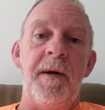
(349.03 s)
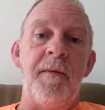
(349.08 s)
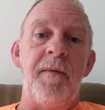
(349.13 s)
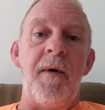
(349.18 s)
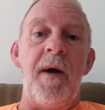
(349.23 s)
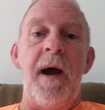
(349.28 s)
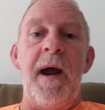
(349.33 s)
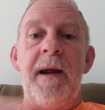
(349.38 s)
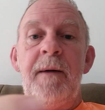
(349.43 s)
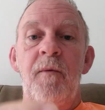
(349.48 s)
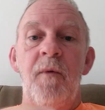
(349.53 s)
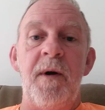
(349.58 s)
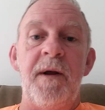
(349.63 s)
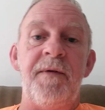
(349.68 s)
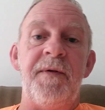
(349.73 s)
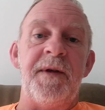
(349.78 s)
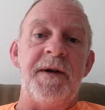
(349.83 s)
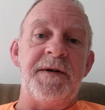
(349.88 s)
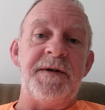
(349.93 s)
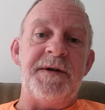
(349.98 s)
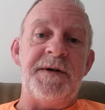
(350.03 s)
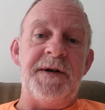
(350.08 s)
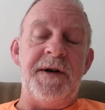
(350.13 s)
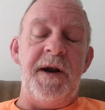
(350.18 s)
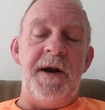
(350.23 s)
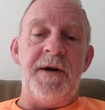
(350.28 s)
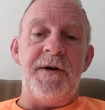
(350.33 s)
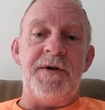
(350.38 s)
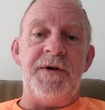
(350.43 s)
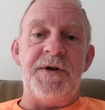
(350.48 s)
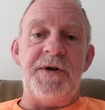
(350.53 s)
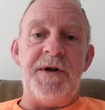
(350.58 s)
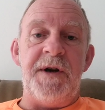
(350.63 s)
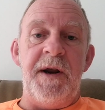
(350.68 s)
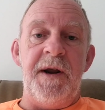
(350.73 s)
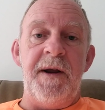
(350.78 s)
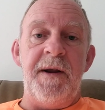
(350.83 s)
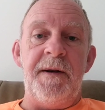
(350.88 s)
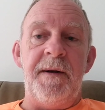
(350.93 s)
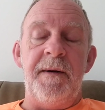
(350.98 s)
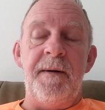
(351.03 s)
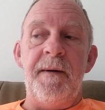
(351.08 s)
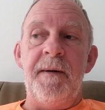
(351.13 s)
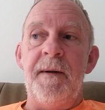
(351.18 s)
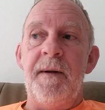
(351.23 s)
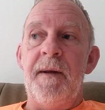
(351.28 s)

and right with this sick shit.